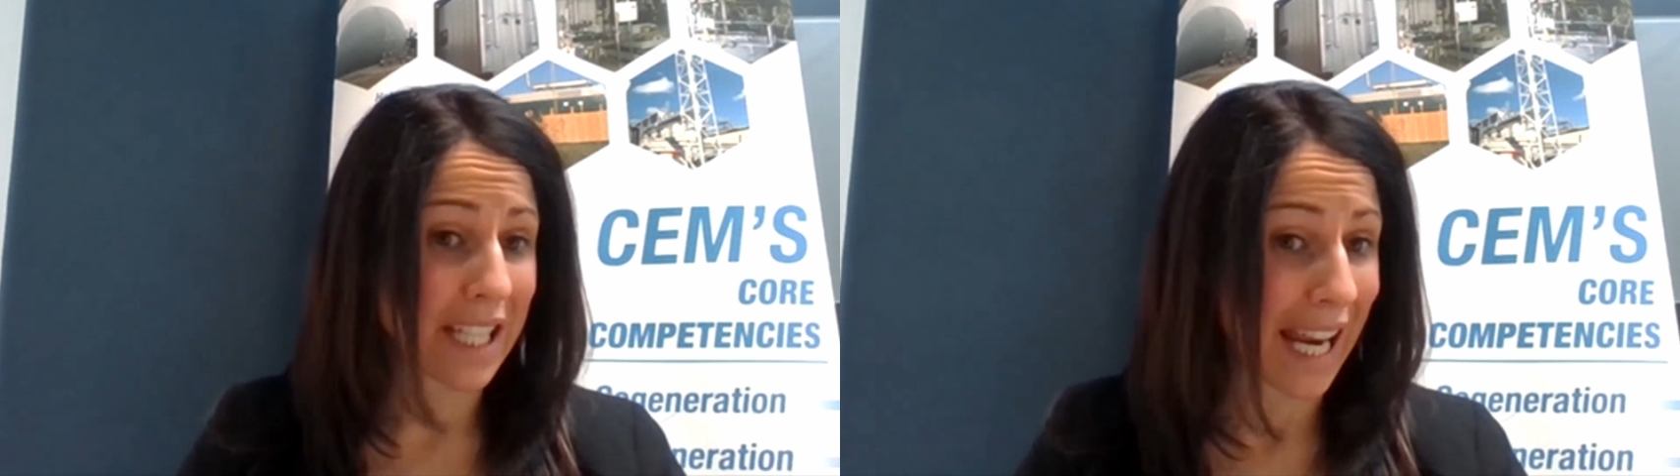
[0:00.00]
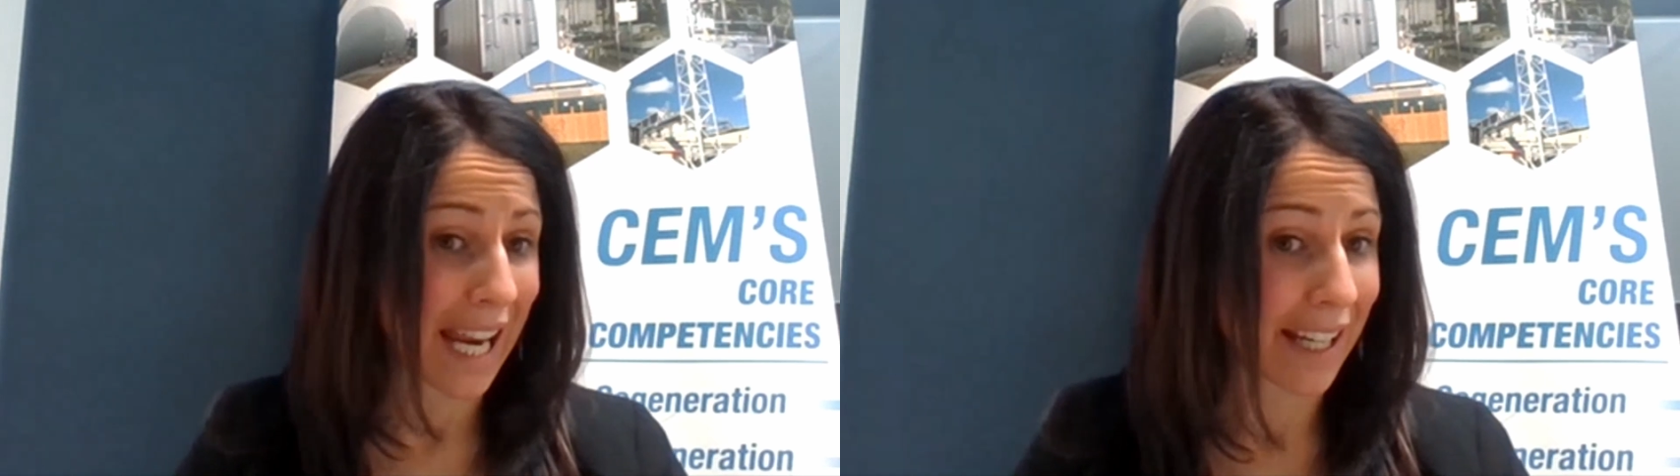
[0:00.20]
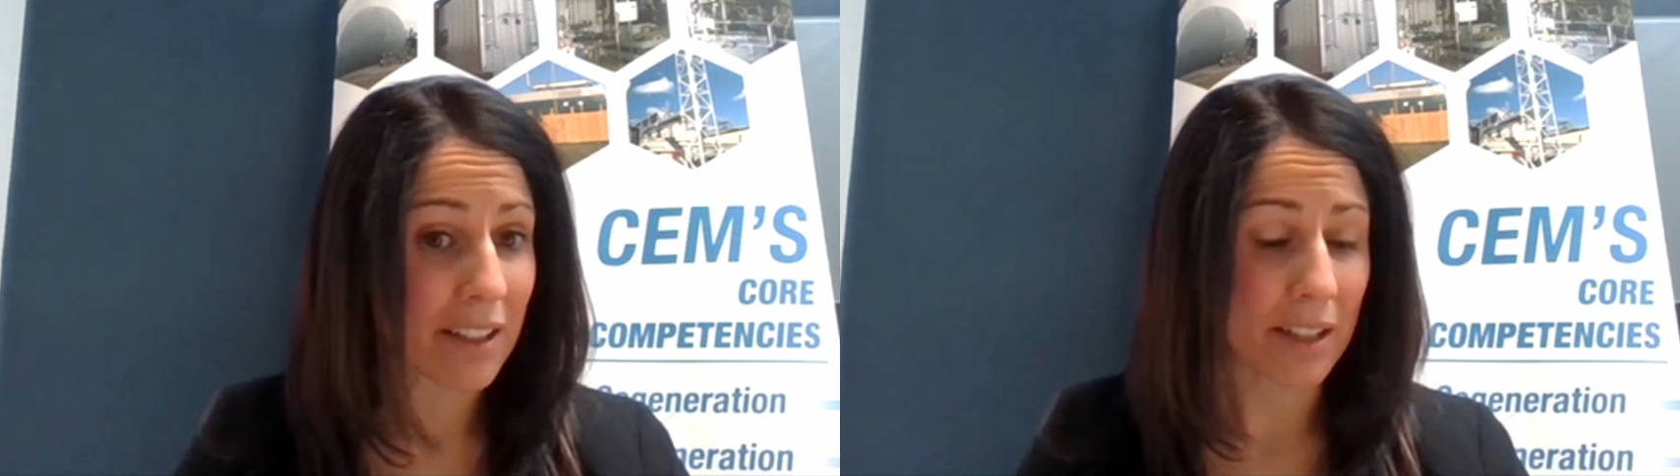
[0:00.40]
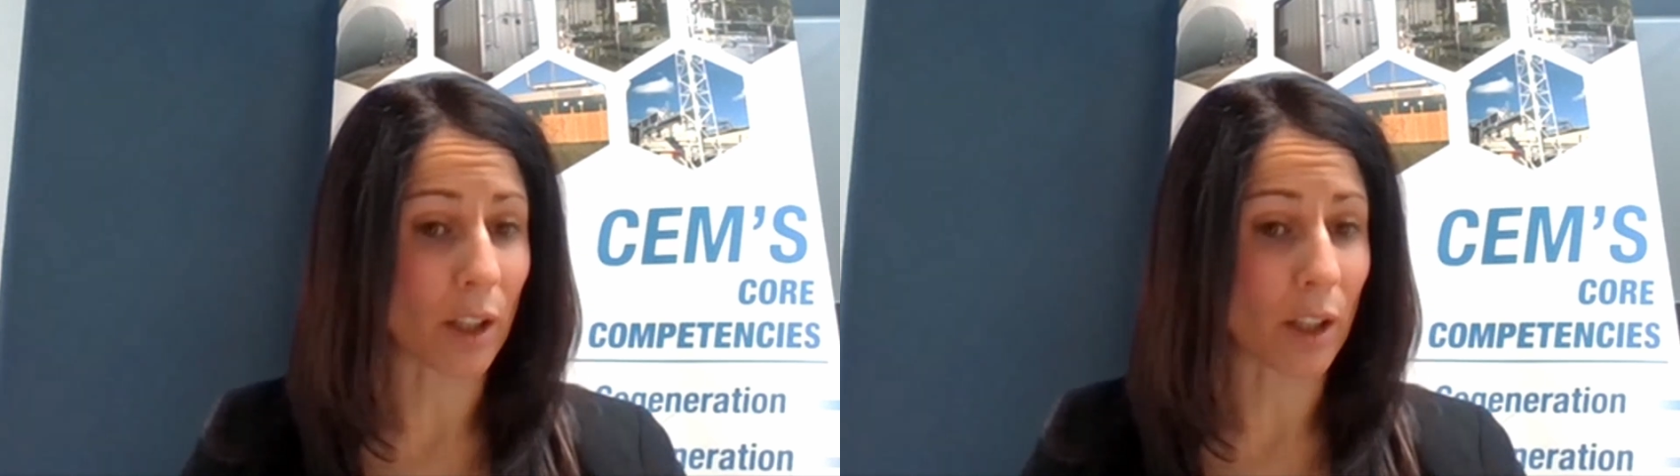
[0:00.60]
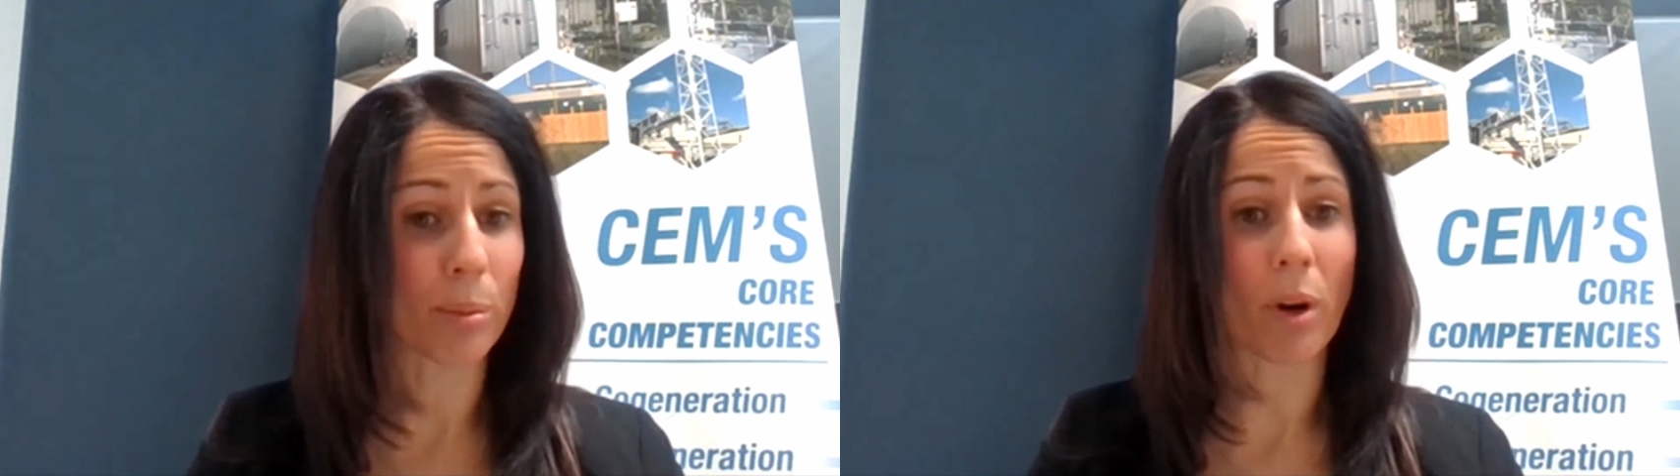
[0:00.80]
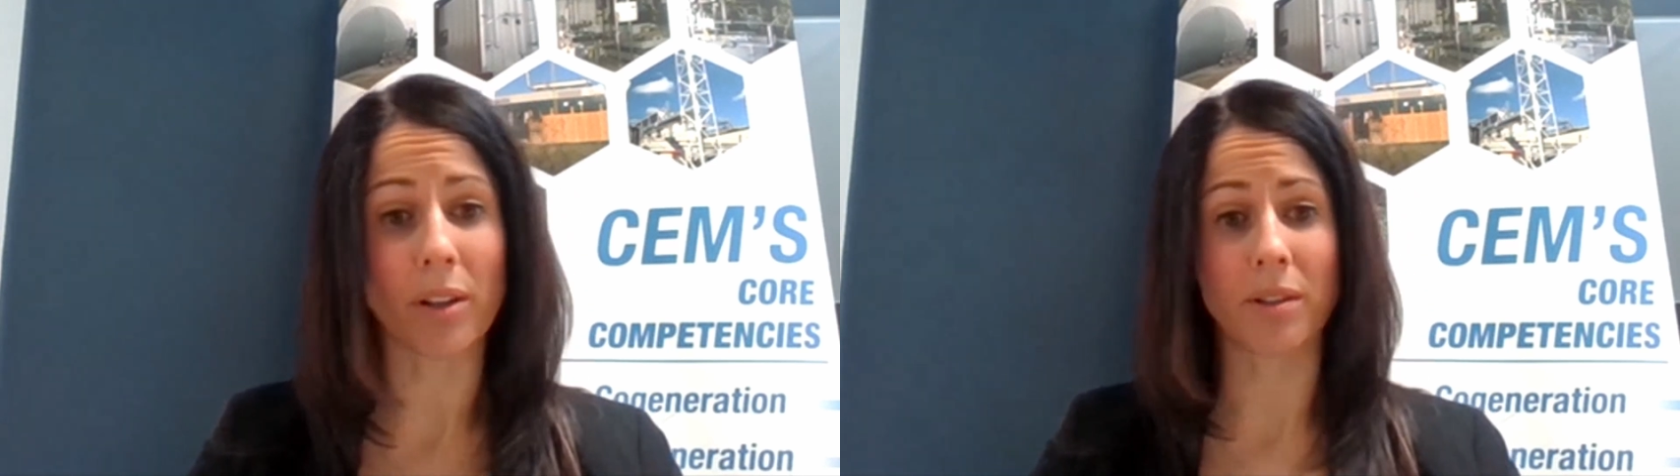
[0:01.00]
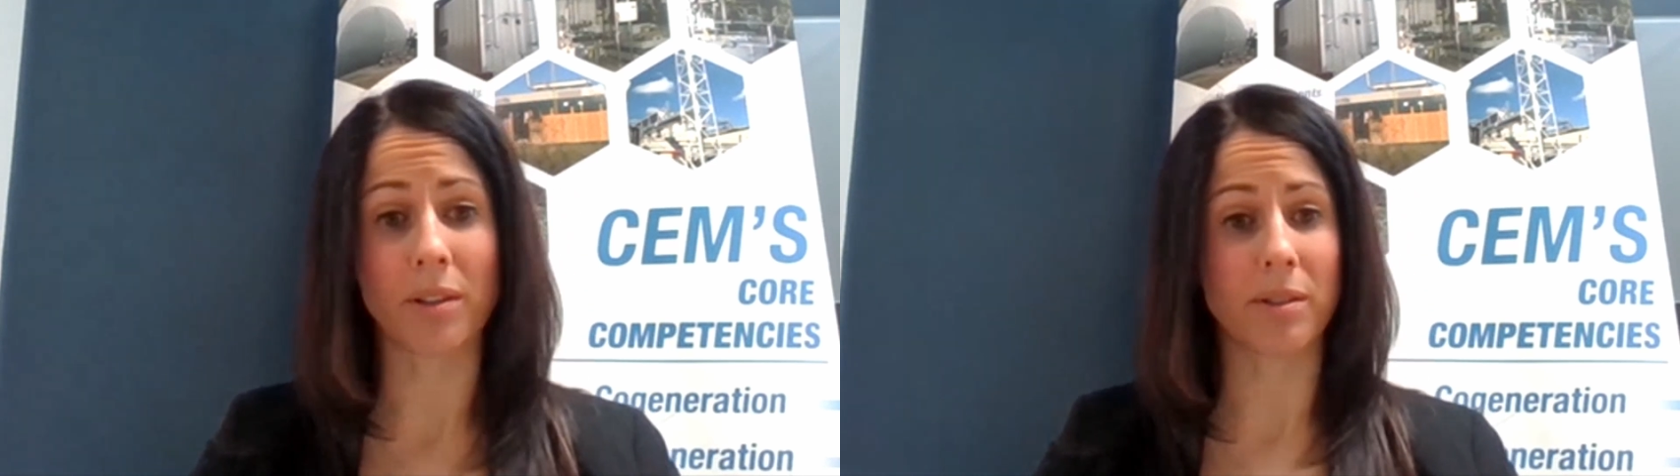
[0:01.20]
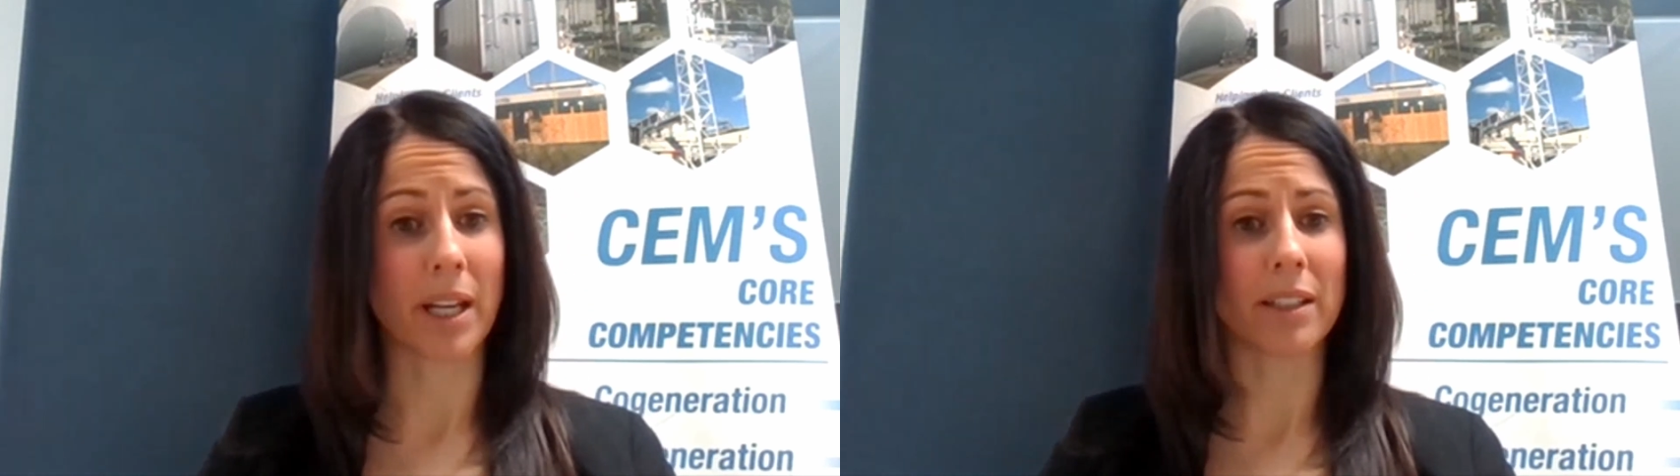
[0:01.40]
tanks that are brought on
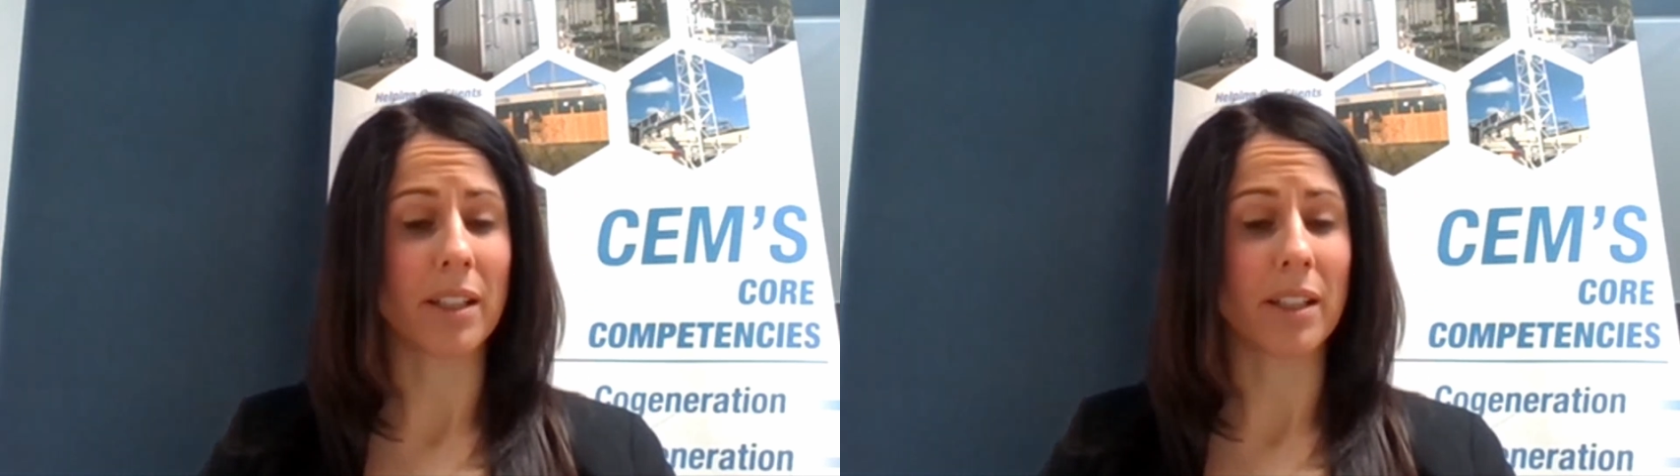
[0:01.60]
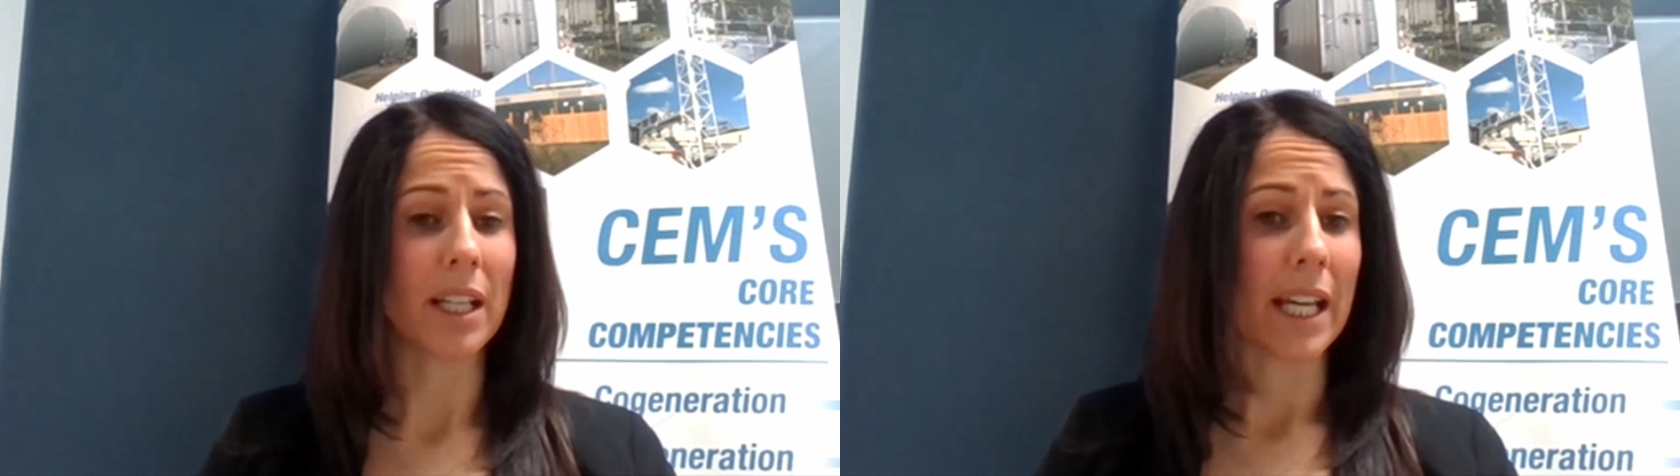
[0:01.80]
site.